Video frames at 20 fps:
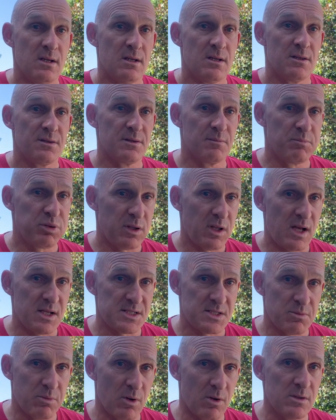The
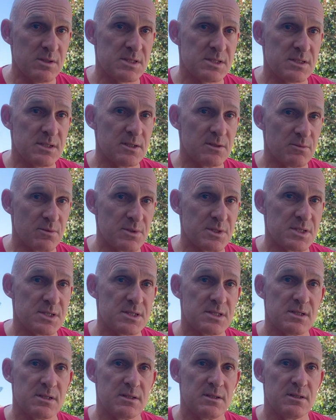plus was it
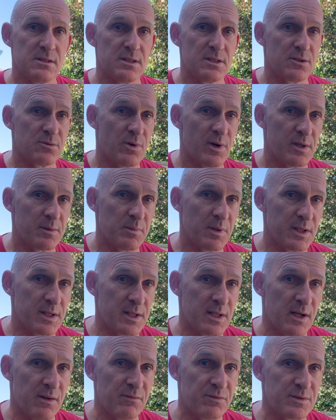was incredibly
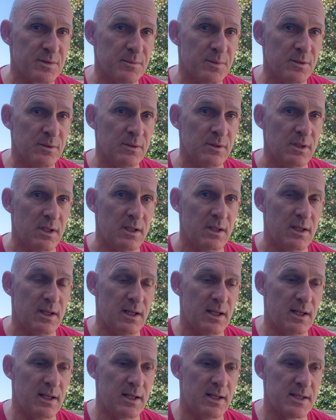comfortable,
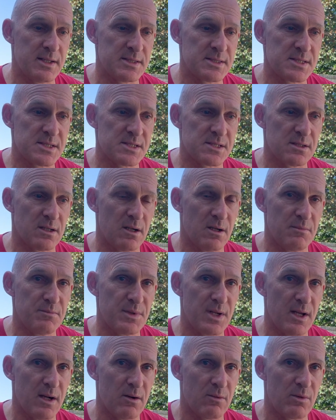and I'm
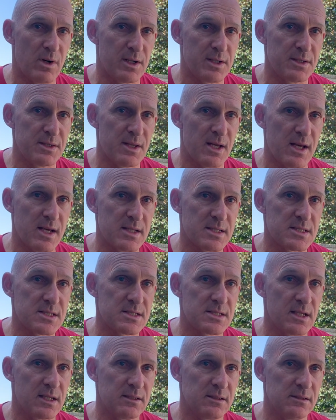now running that
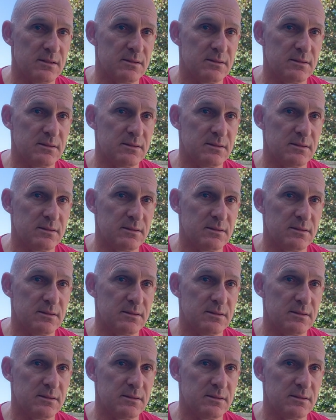saddle